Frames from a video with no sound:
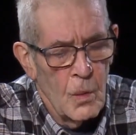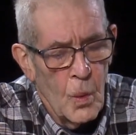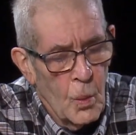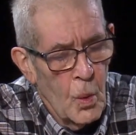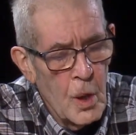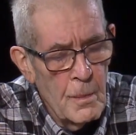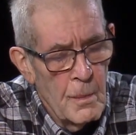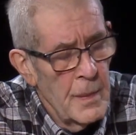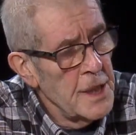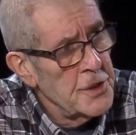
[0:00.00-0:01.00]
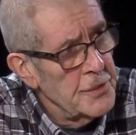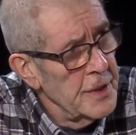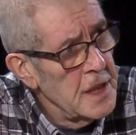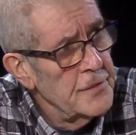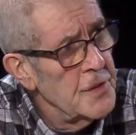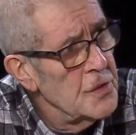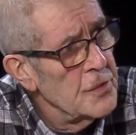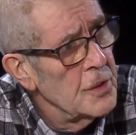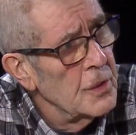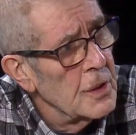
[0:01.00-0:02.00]
What made you leave New
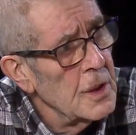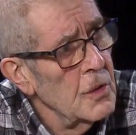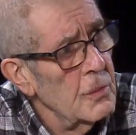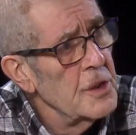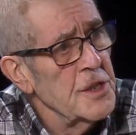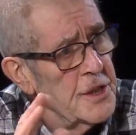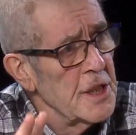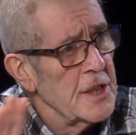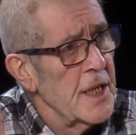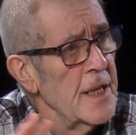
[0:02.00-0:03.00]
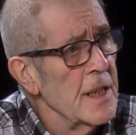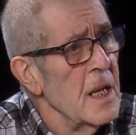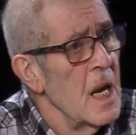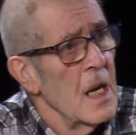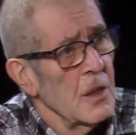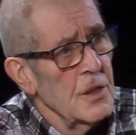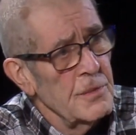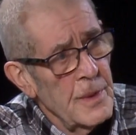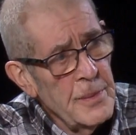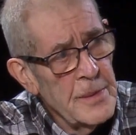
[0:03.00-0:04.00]
York? Or was it just getting...
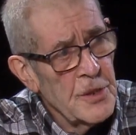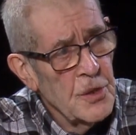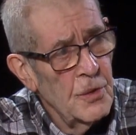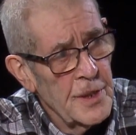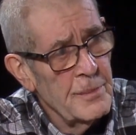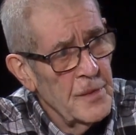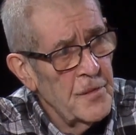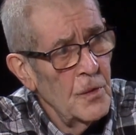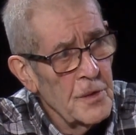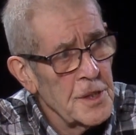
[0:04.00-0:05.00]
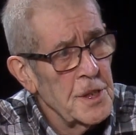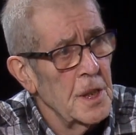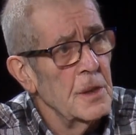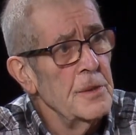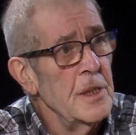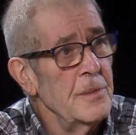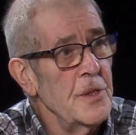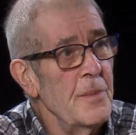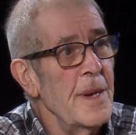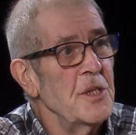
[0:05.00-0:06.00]
Because when we were talking before the show,
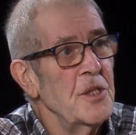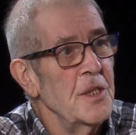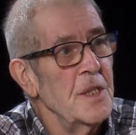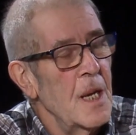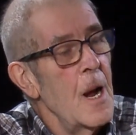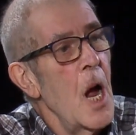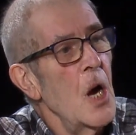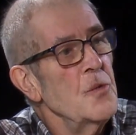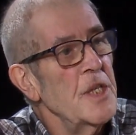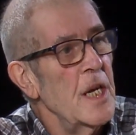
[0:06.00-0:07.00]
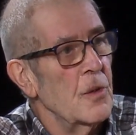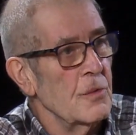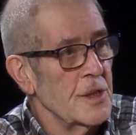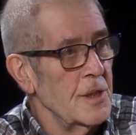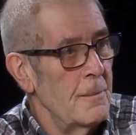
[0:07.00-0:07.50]
you mentioned hotels.